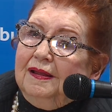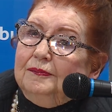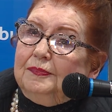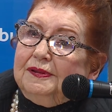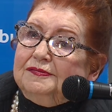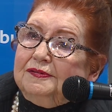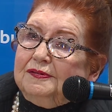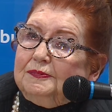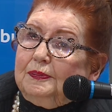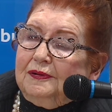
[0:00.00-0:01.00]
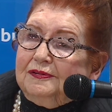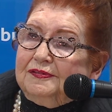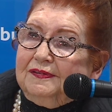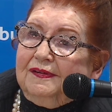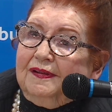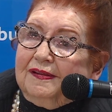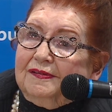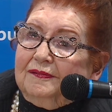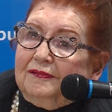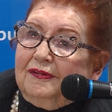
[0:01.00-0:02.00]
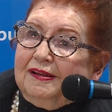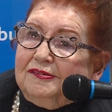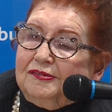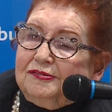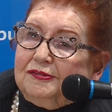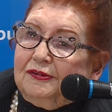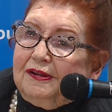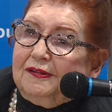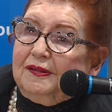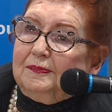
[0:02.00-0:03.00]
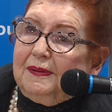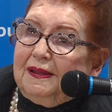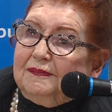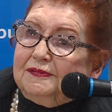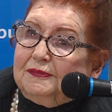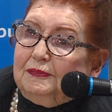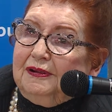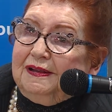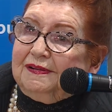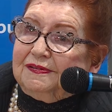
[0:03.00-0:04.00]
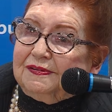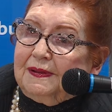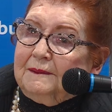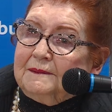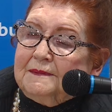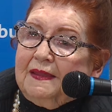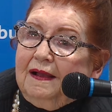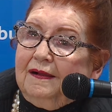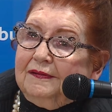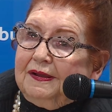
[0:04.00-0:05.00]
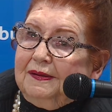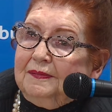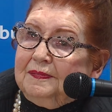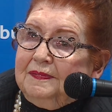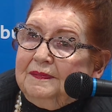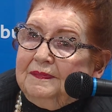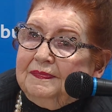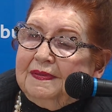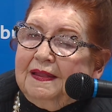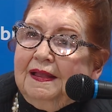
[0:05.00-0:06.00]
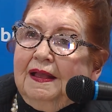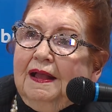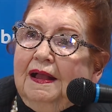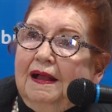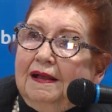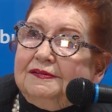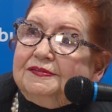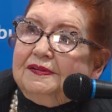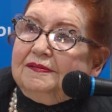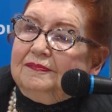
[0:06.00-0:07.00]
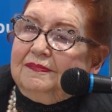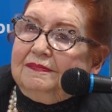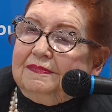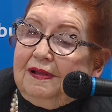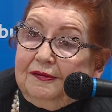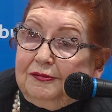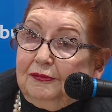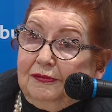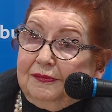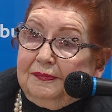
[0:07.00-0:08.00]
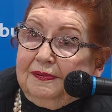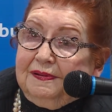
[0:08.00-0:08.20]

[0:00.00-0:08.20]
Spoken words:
business person not registered in the Banff Springs. How come?" I said, I told him.